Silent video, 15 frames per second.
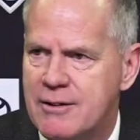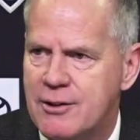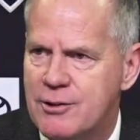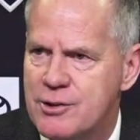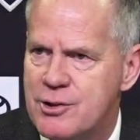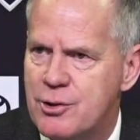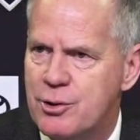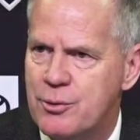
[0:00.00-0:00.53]
you
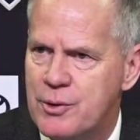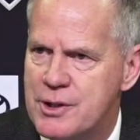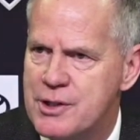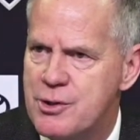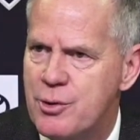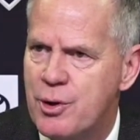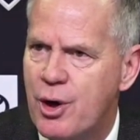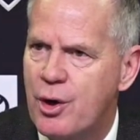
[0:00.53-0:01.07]
know, was doing what
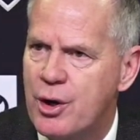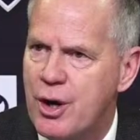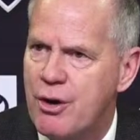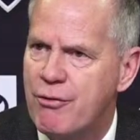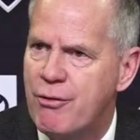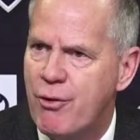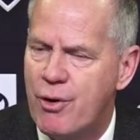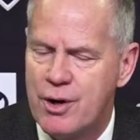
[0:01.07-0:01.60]
he's doing all
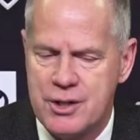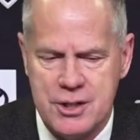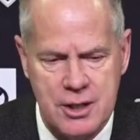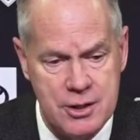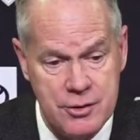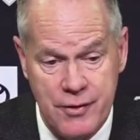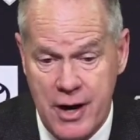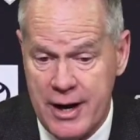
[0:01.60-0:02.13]
year for us.
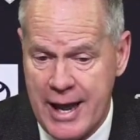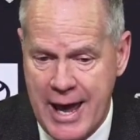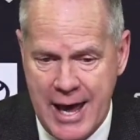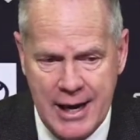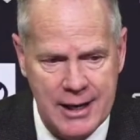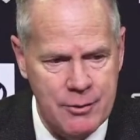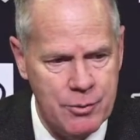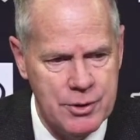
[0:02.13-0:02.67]
And J'Vonne
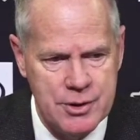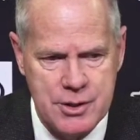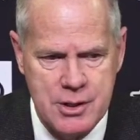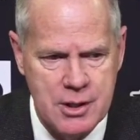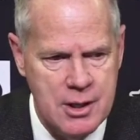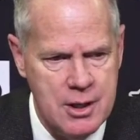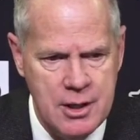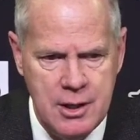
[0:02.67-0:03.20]
Hadley was